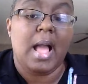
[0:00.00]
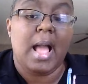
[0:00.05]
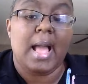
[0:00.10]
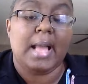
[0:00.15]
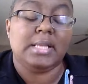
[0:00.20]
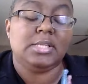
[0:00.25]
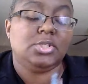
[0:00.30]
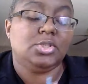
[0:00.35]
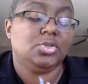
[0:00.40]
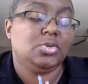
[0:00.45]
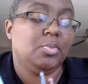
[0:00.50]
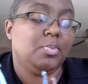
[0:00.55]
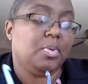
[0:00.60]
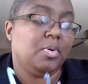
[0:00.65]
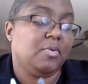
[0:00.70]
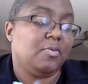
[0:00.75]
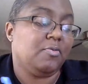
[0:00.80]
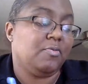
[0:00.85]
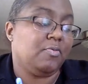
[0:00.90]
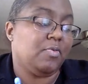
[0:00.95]
I do
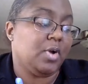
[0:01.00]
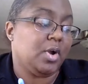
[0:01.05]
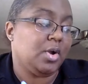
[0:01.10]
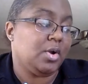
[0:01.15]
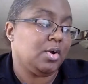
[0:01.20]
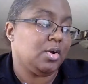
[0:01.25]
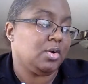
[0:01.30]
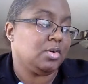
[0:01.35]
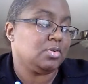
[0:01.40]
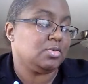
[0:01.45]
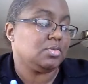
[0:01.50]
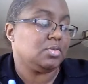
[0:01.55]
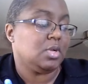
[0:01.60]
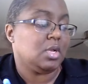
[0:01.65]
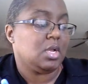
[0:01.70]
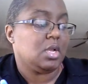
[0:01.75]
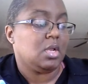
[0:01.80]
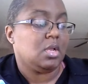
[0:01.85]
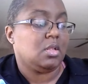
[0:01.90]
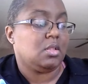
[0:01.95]
prefer
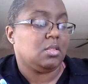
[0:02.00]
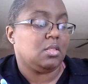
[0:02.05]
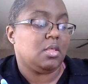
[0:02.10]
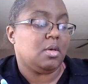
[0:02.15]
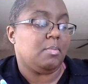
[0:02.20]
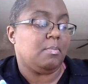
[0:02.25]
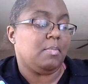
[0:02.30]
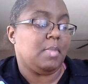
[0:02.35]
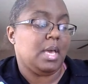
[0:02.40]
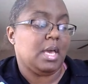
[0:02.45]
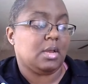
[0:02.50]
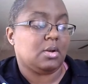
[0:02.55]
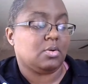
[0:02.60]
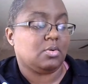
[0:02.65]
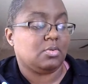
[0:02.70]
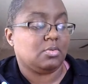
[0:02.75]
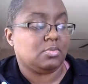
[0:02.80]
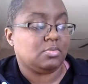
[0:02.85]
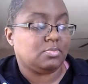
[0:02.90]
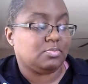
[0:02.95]
the
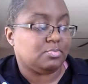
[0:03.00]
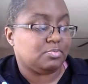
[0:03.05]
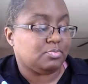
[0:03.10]
metal